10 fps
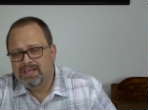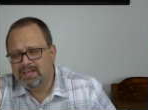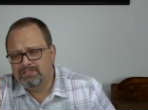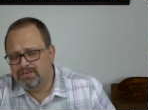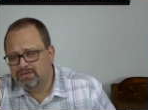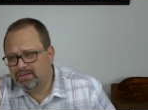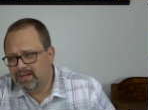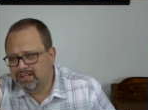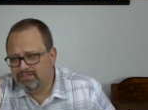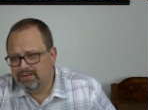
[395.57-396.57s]
If you don't
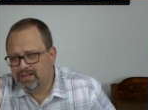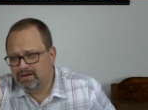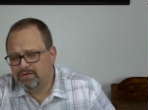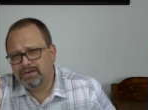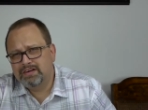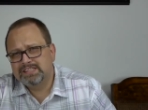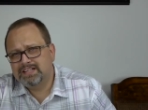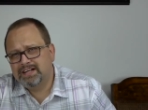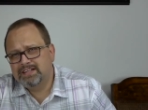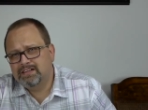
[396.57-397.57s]
like the video and
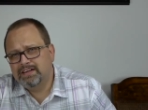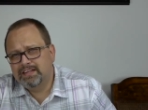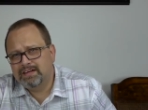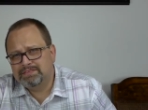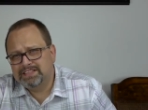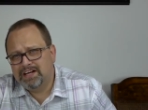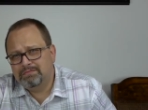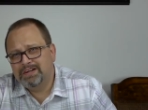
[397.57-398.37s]
decide to click thumbs down,